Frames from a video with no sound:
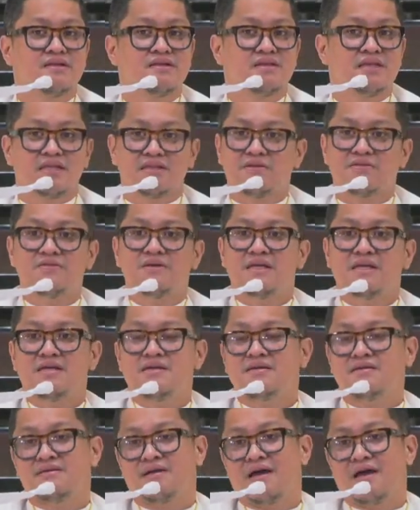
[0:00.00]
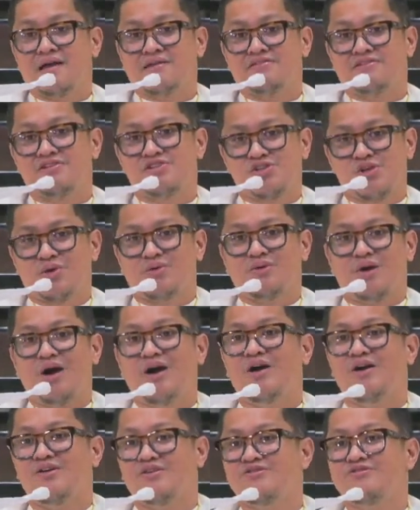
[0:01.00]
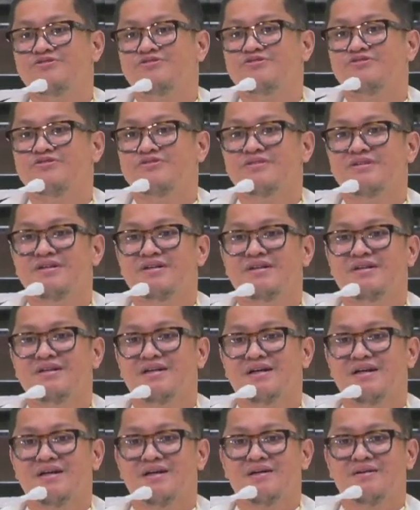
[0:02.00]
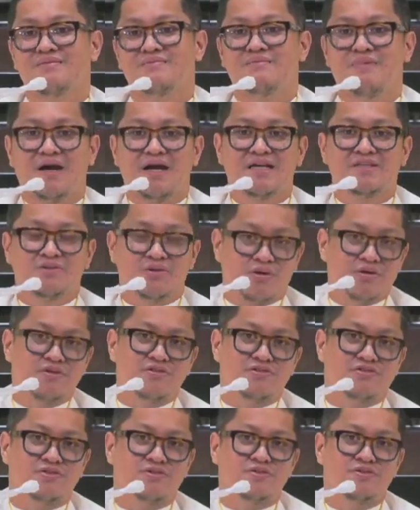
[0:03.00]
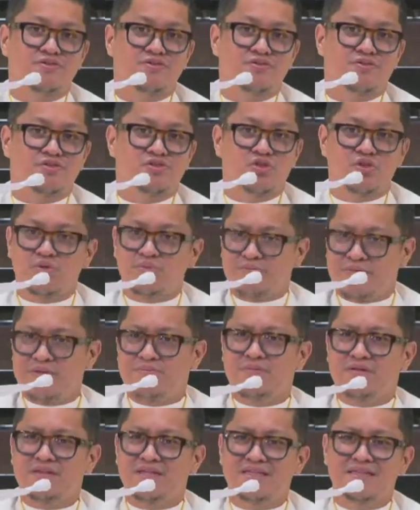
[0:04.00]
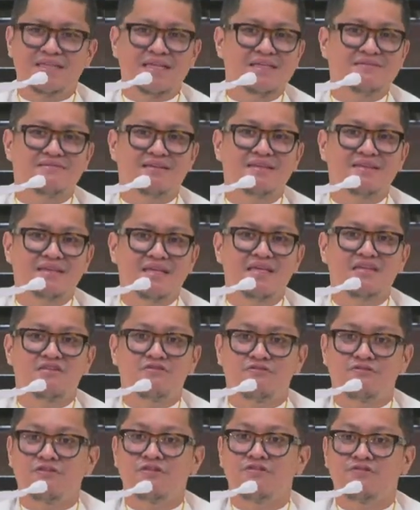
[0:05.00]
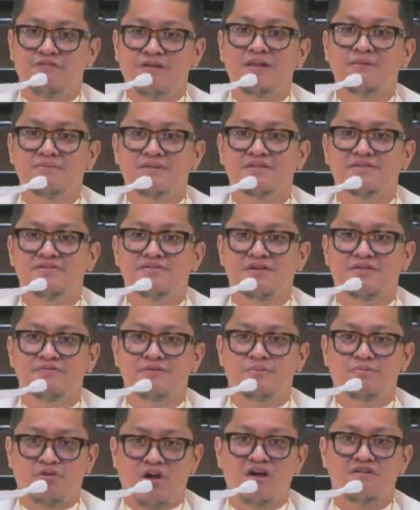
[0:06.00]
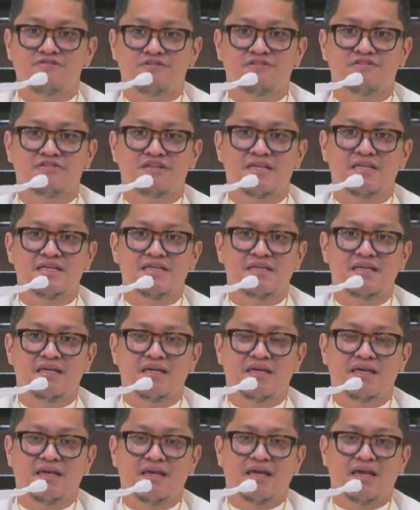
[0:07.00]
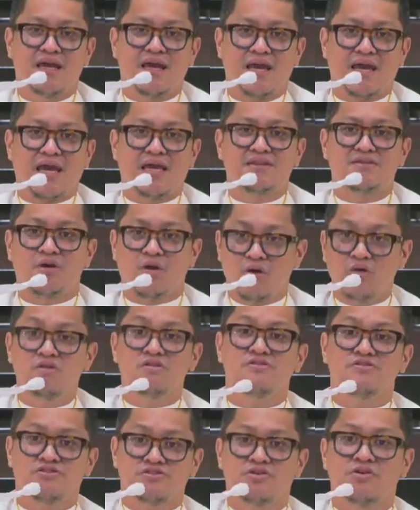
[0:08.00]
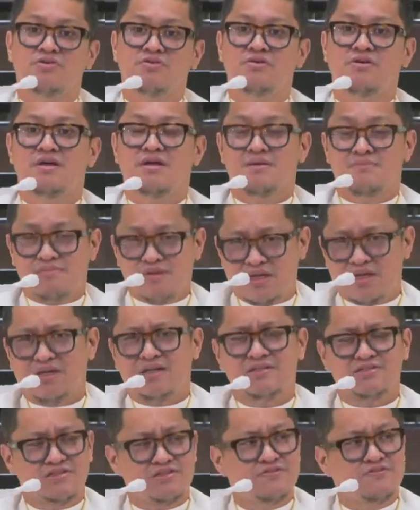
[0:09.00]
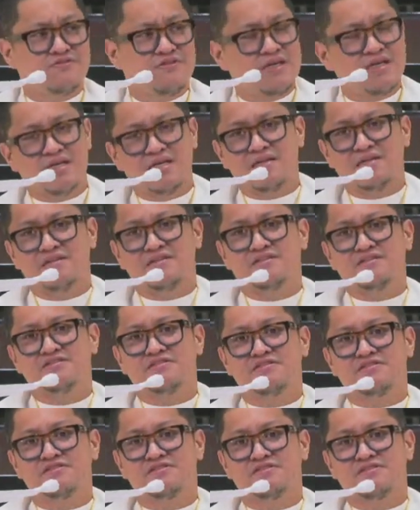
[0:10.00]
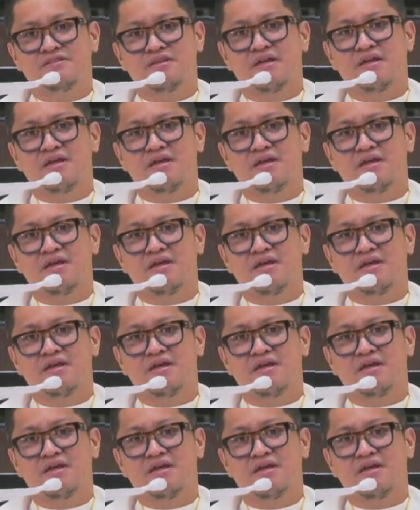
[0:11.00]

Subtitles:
not only as a show off, but also to show people that he is indeed the fulfillment of the prophecy. And also because of his